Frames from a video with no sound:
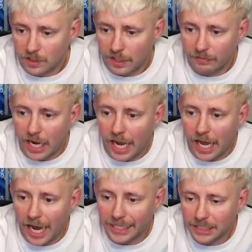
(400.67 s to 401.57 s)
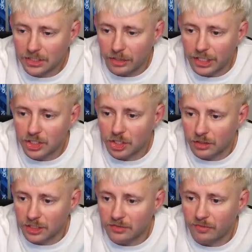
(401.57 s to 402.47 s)
I've got isolation
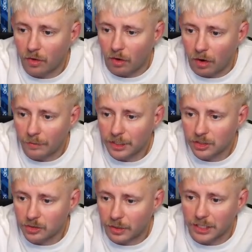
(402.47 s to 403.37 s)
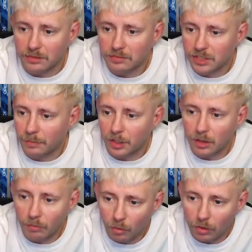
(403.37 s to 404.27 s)
on this far arm here, so I can set up a
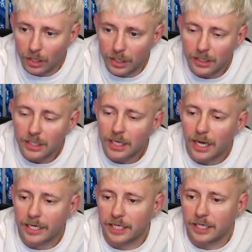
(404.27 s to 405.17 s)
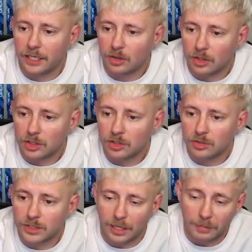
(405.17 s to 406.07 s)
Kimura. I can look to
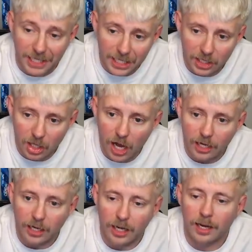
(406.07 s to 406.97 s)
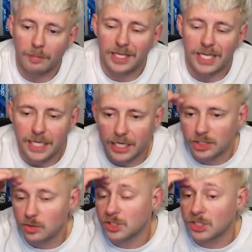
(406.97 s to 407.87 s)
set up a key lock, but he kind of
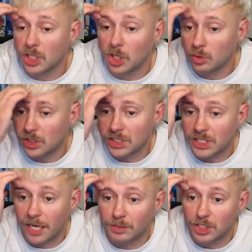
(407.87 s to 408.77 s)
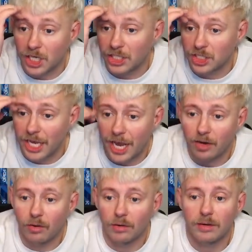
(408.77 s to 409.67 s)
uses a ghost escape to change the
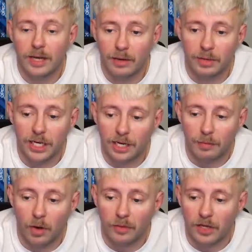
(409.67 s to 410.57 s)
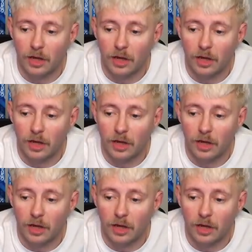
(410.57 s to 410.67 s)
angle, and we end up on the